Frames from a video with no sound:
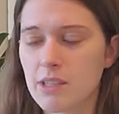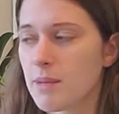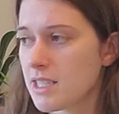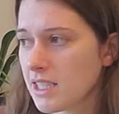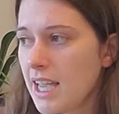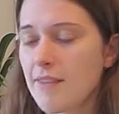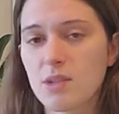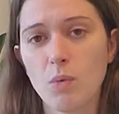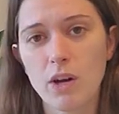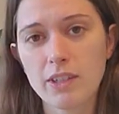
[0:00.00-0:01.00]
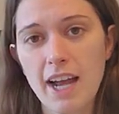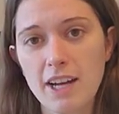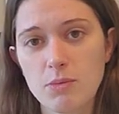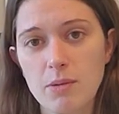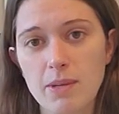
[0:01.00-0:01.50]
and basically have some water
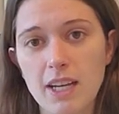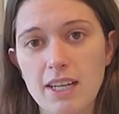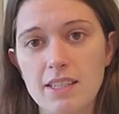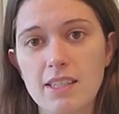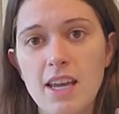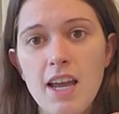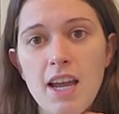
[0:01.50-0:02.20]
catchment because